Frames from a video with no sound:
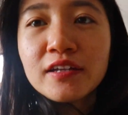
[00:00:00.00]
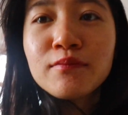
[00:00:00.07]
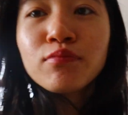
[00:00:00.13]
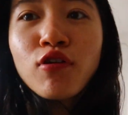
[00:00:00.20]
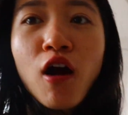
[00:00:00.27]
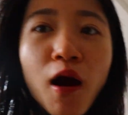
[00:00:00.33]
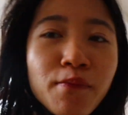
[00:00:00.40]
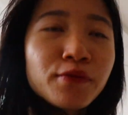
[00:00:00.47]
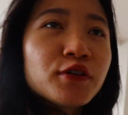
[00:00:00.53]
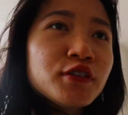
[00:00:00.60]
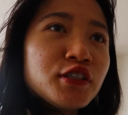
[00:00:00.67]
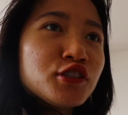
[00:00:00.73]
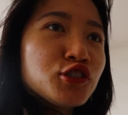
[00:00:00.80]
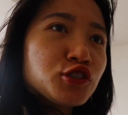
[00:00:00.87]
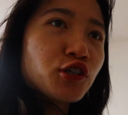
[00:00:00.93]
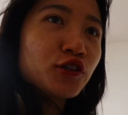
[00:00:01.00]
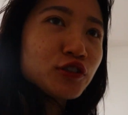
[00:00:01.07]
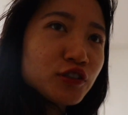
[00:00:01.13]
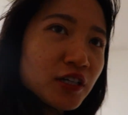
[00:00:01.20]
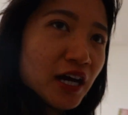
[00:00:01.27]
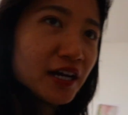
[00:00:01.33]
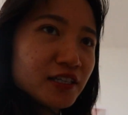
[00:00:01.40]
can properly show
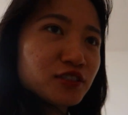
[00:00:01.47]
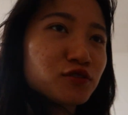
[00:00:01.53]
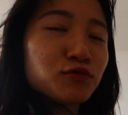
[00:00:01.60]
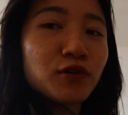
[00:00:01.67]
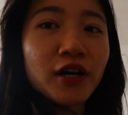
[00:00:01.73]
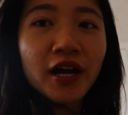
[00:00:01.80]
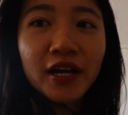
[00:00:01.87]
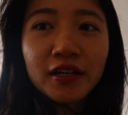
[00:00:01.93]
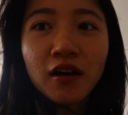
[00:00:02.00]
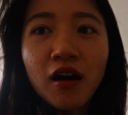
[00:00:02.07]
you guys what I